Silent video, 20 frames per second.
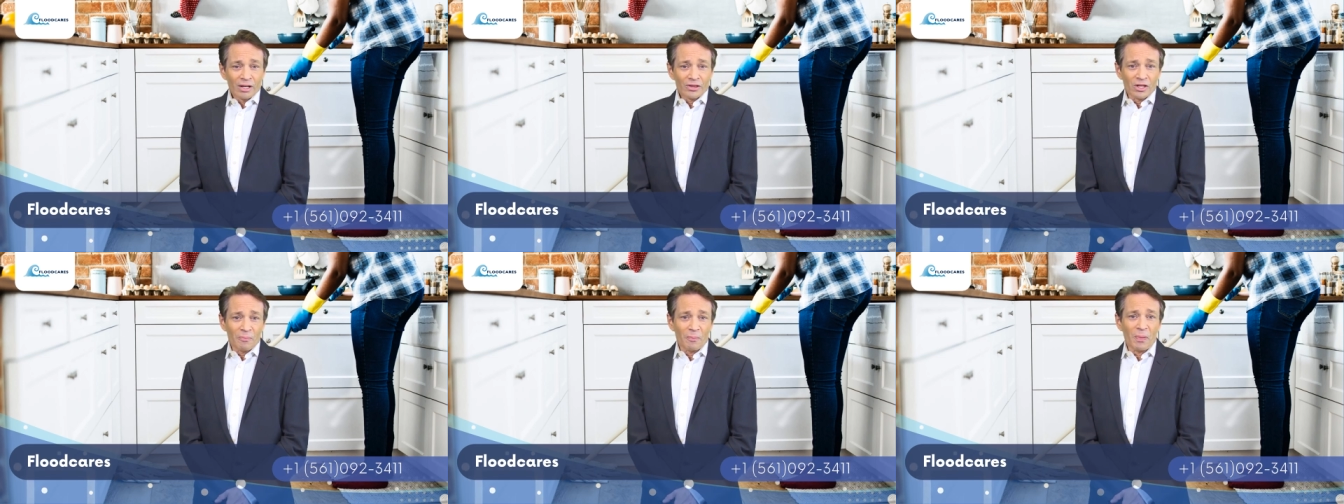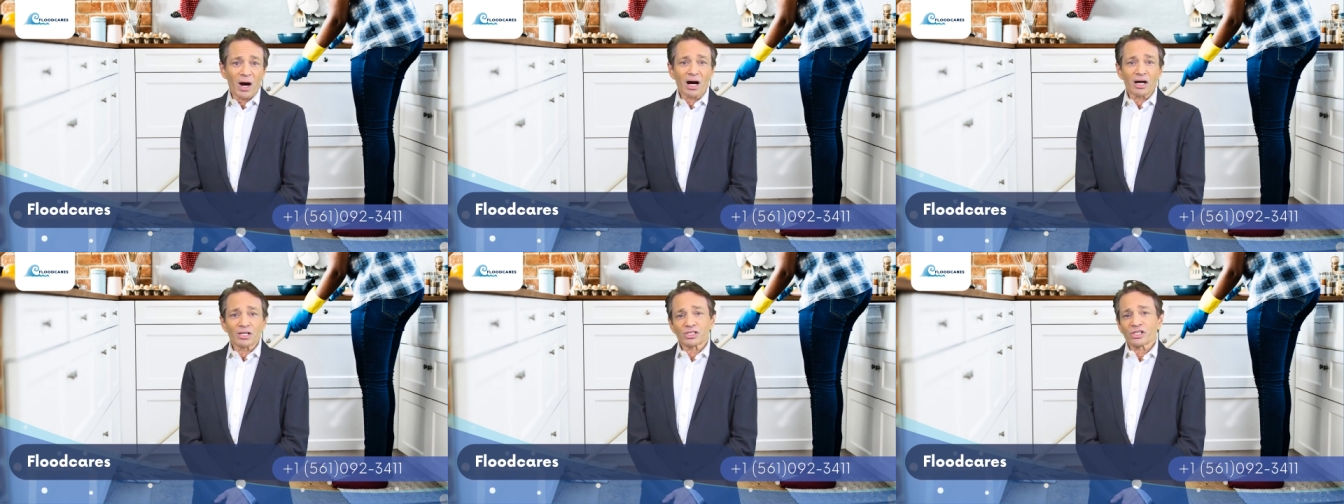The
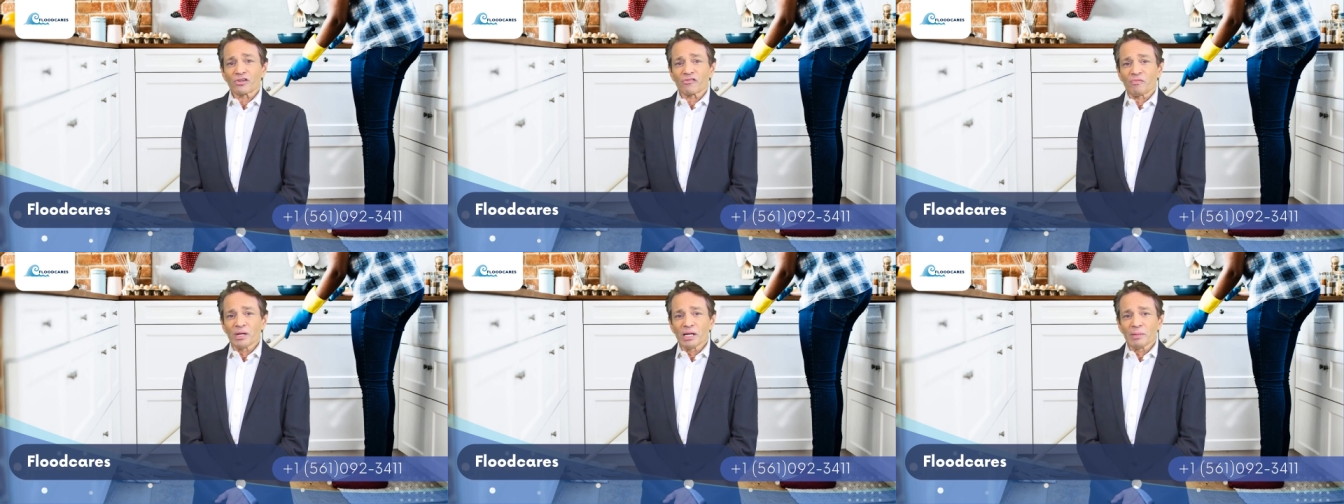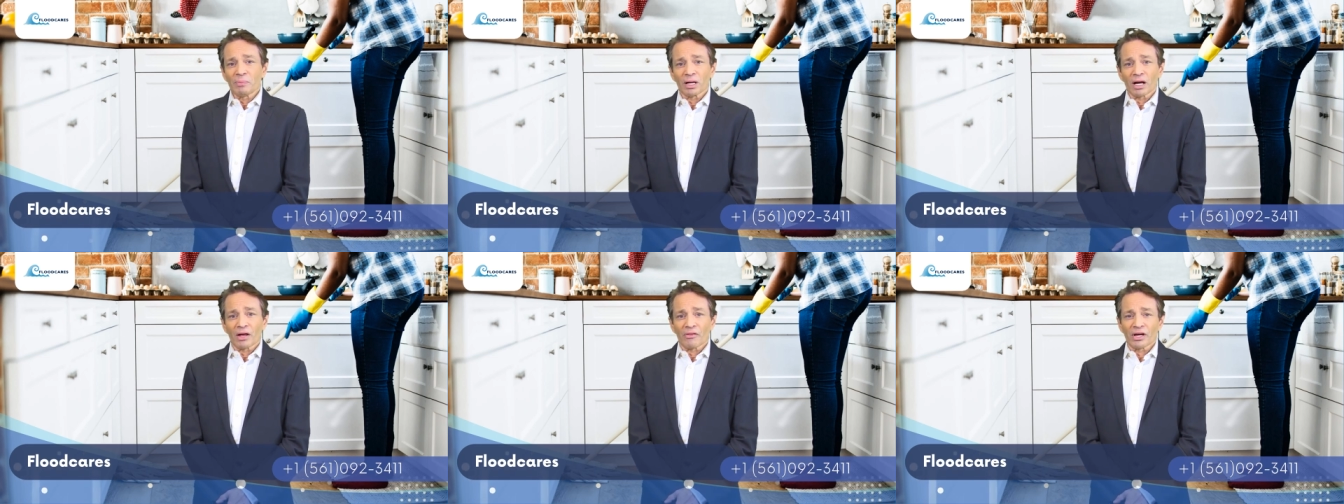positive
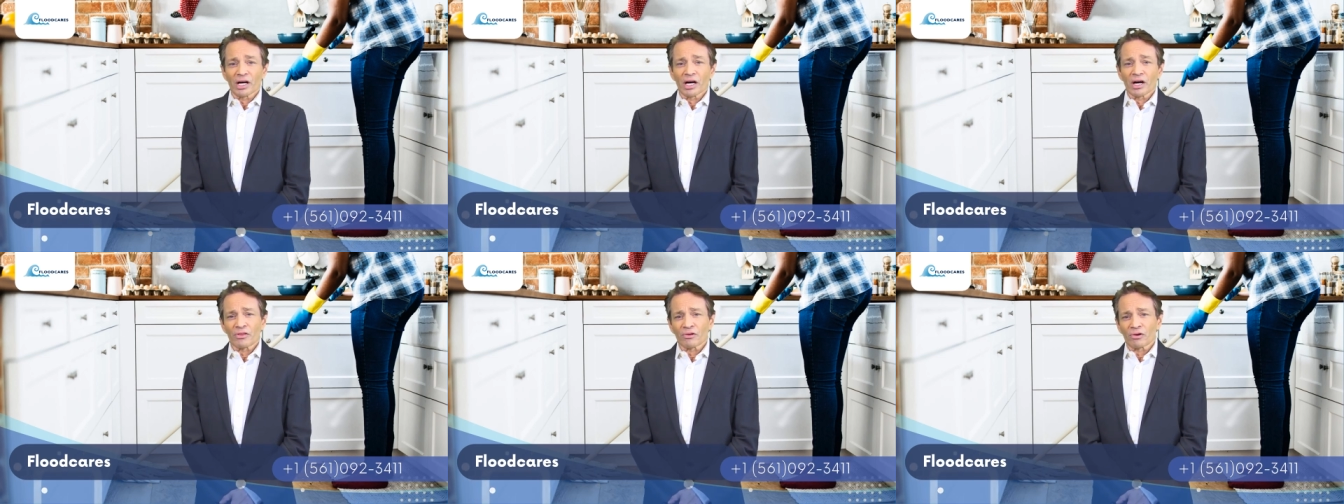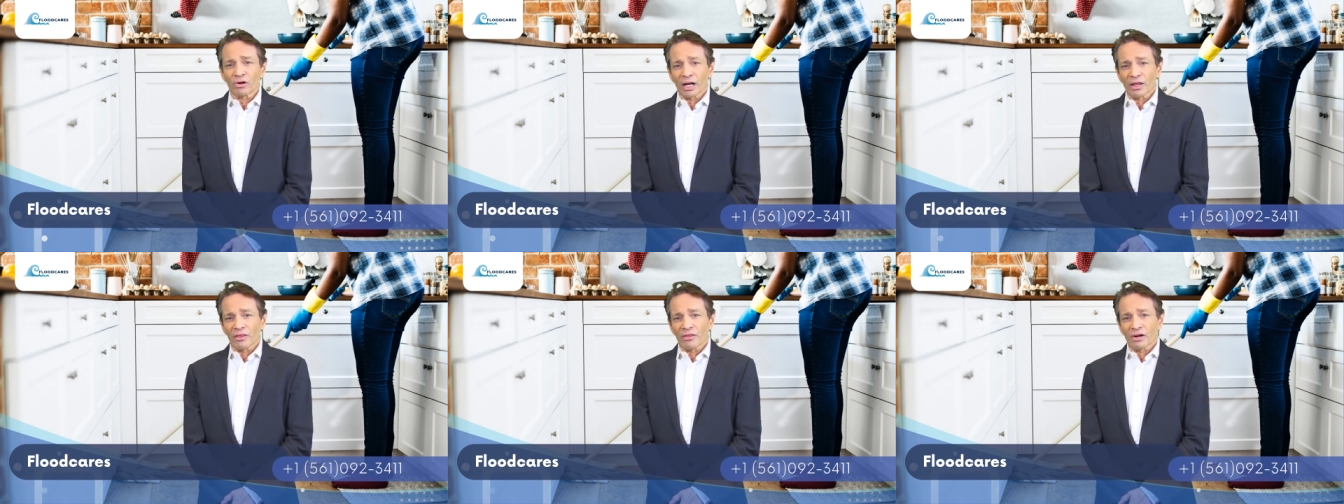people on the
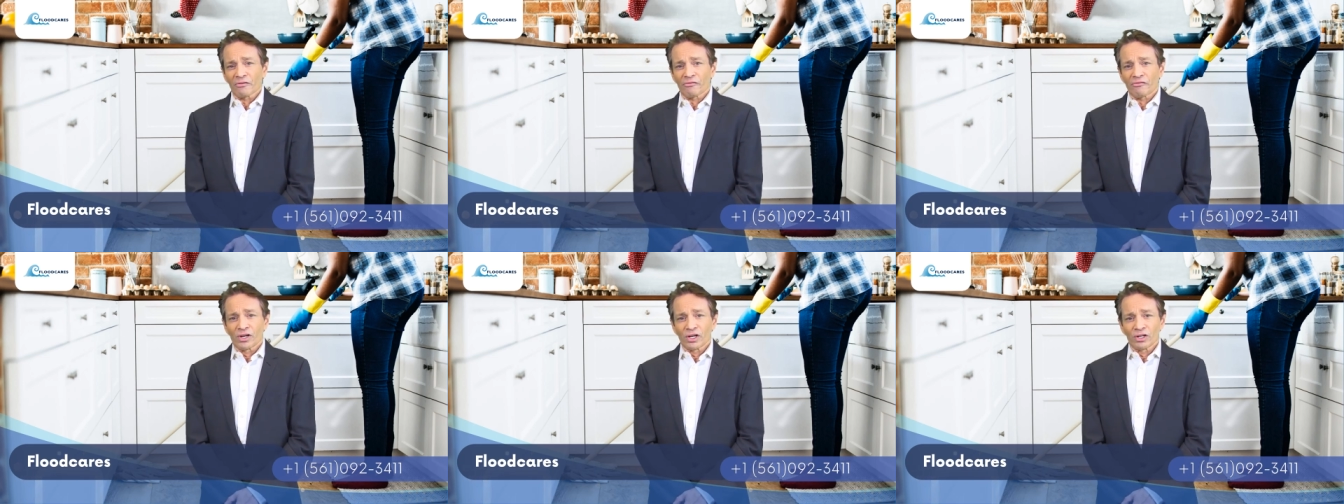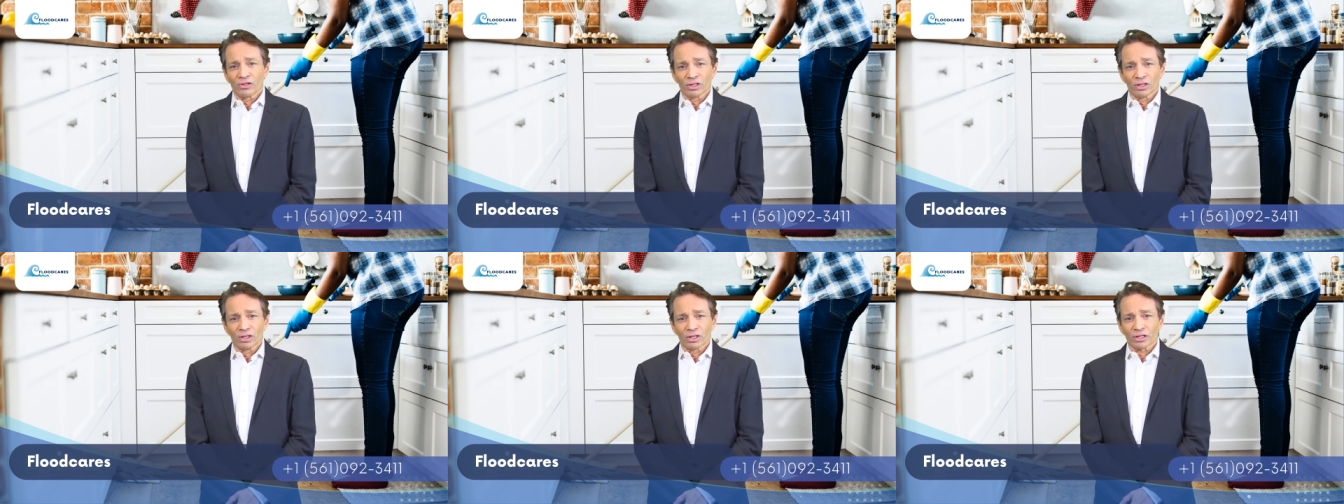other end of that
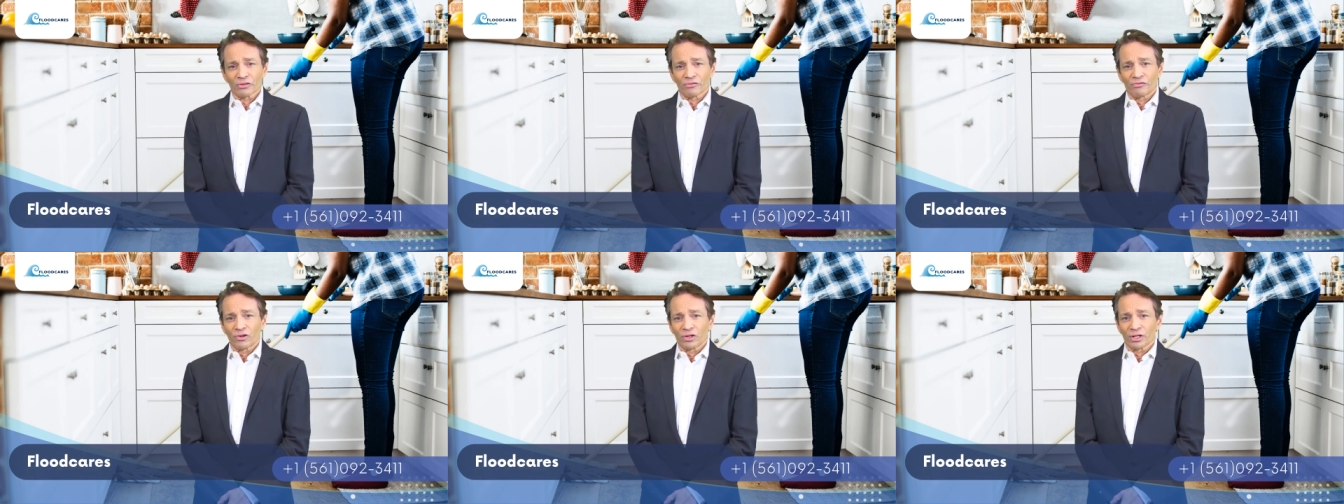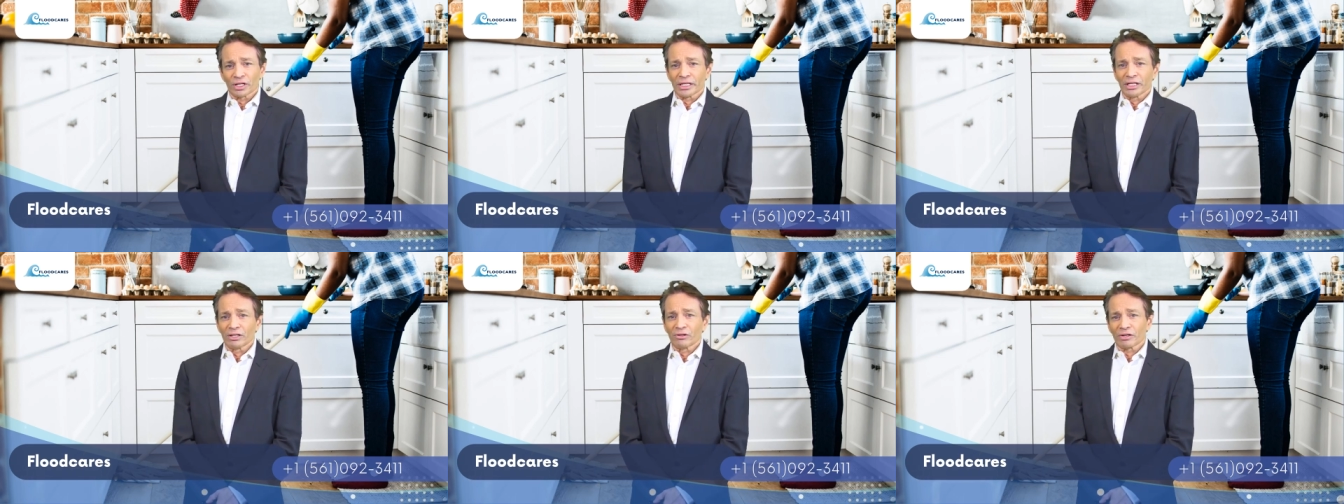phone are looking
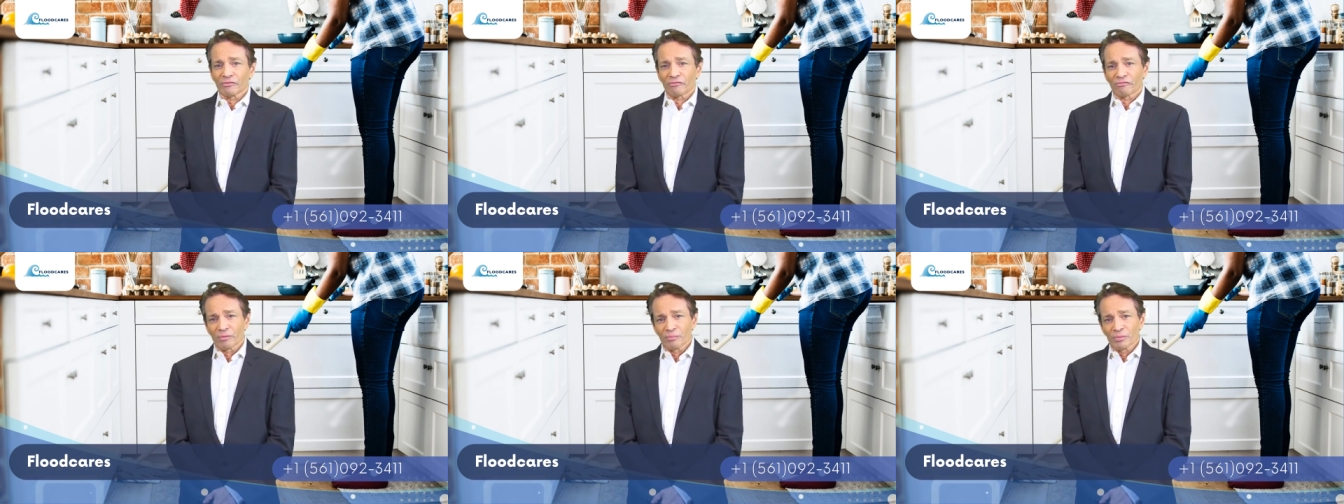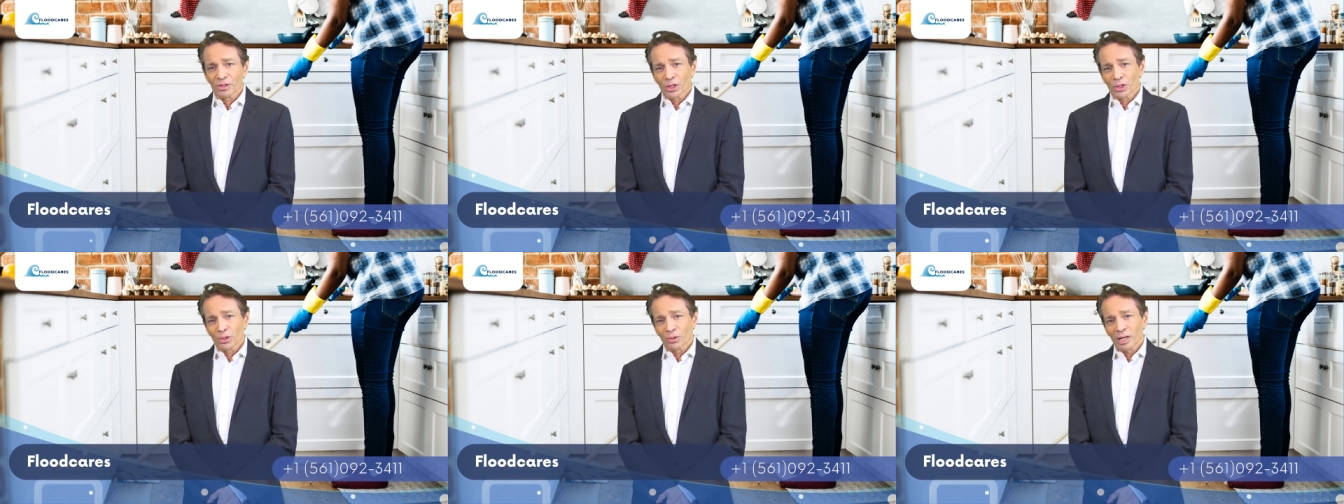forward to hearing
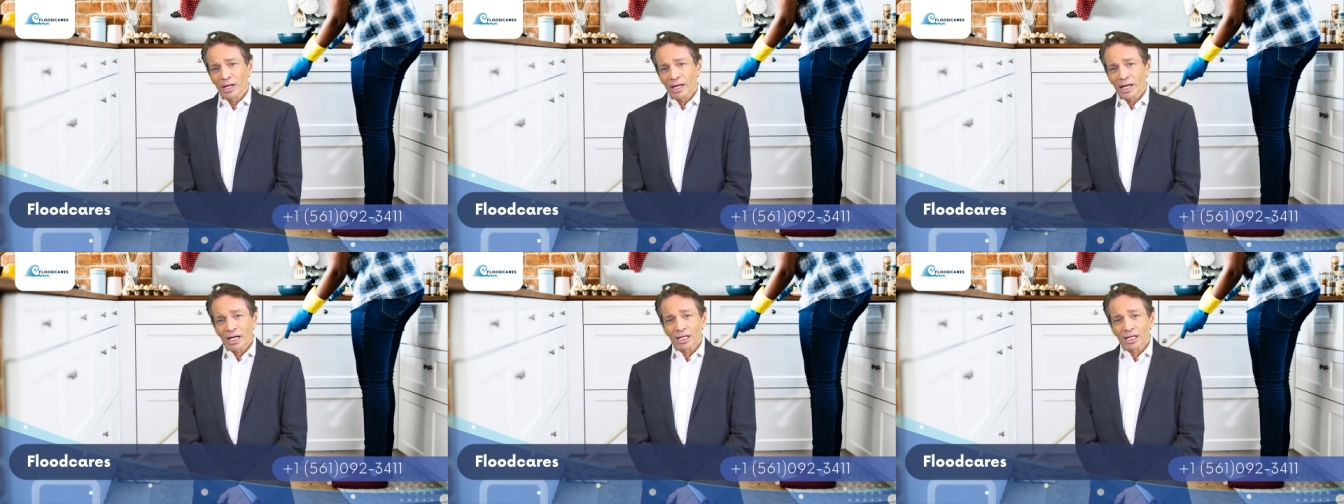from you